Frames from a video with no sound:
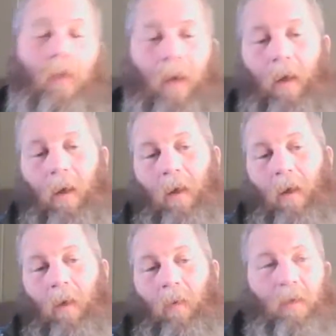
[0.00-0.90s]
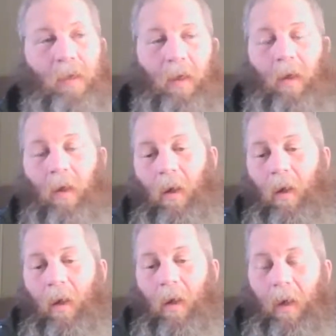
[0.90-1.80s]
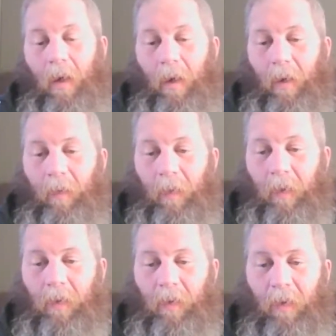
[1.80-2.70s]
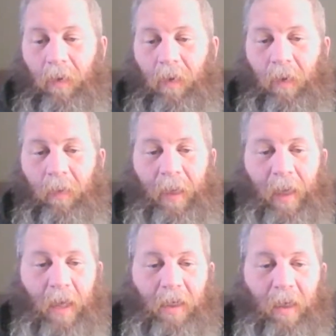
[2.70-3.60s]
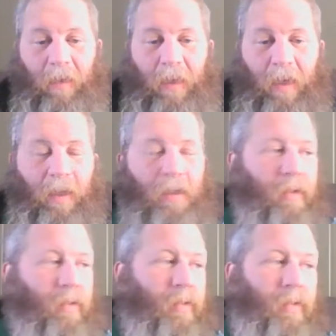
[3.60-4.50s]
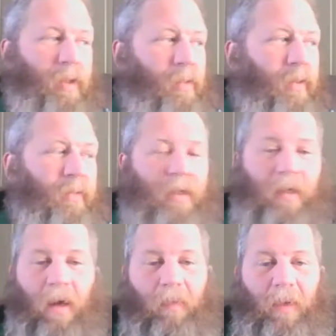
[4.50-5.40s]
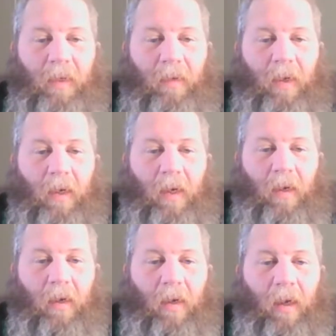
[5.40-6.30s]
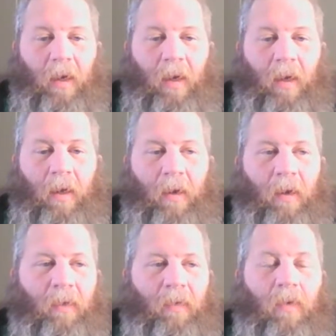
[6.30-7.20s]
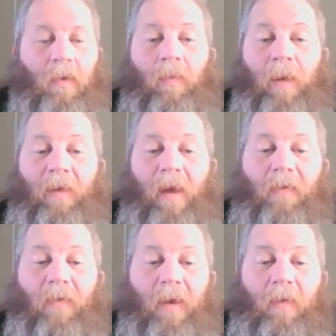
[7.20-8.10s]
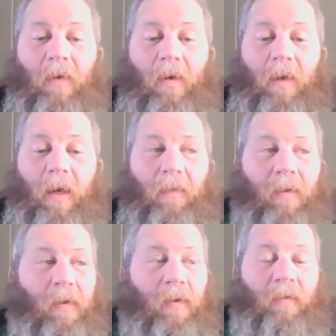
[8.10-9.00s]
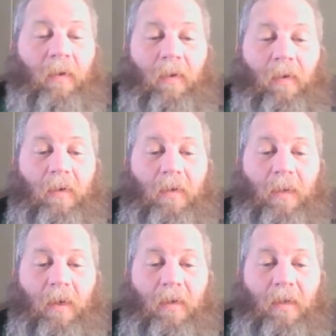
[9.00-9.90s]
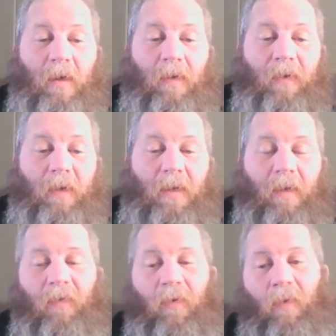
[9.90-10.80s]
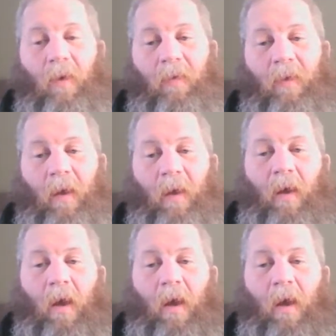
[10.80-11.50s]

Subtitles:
Okay, we'll see. So we're going to do a little bit of catching up today too. So we've just got a busy weekend, and of course, but thankfully we're all done with all of our Christmas stuff except for one thing.